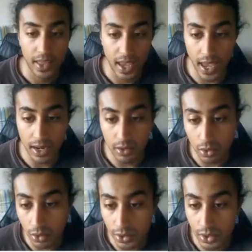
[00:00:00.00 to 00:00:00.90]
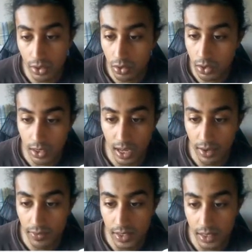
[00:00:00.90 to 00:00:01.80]
and also you could
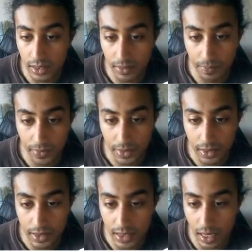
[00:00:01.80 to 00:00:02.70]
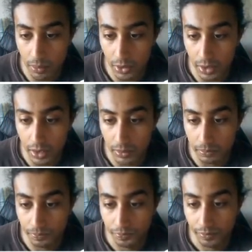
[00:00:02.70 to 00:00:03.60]
have the sample
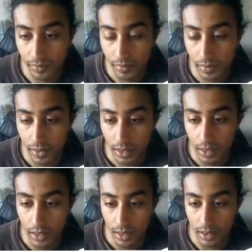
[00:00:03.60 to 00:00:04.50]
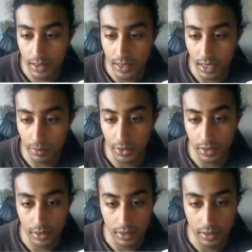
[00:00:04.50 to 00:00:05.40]
the
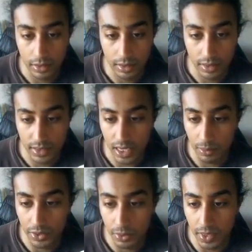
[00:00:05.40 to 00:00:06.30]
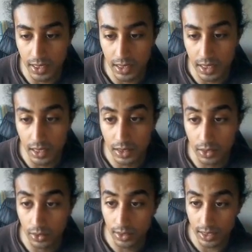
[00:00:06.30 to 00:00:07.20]
sample the sample space here.
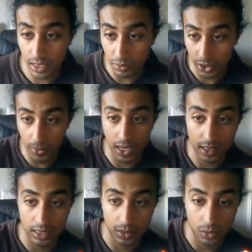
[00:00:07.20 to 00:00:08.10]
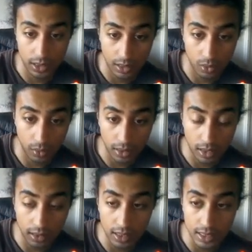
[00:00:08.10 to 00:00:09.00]
So the sample space is
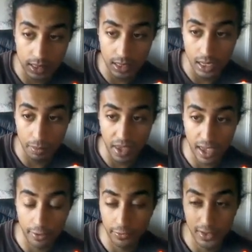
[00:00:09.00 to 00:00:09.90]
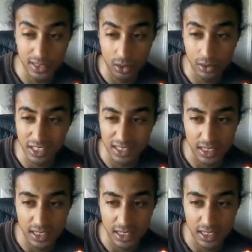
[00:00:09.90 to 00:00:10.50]
within this f. It's called a